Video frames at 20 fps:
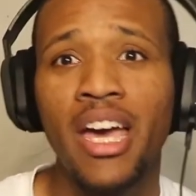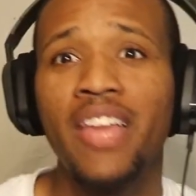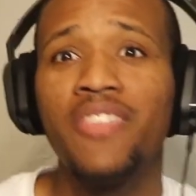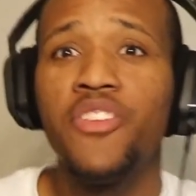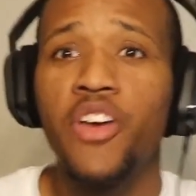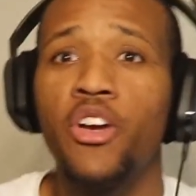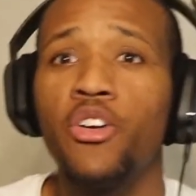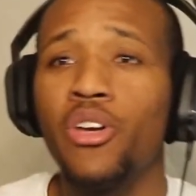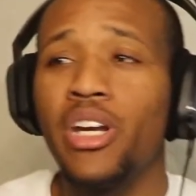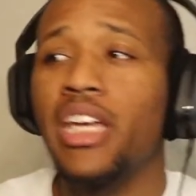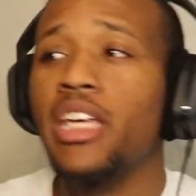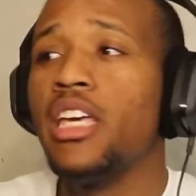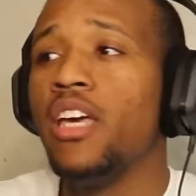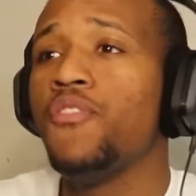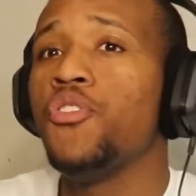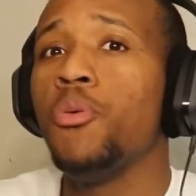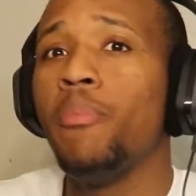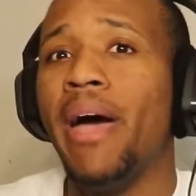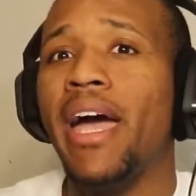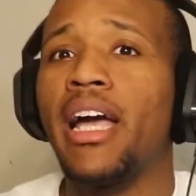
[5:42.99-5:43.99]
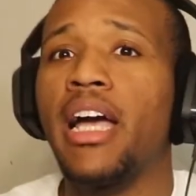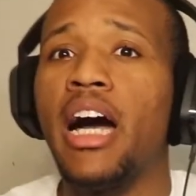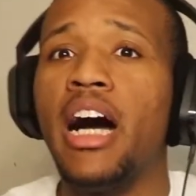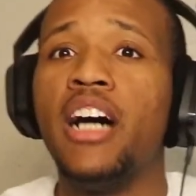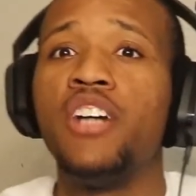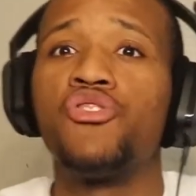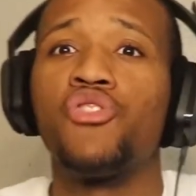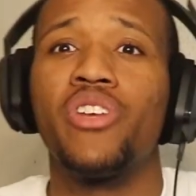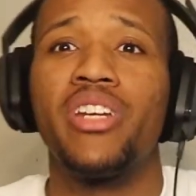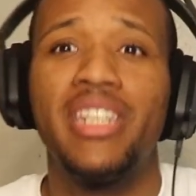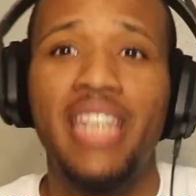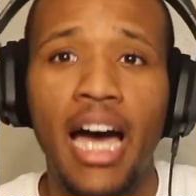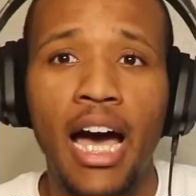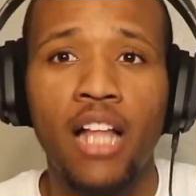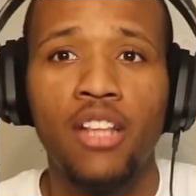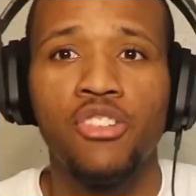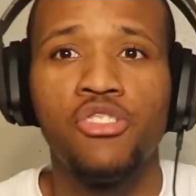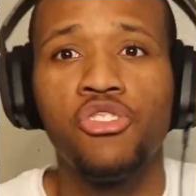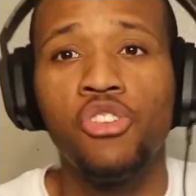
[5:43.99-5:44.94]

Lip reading: they're going to give you back $100.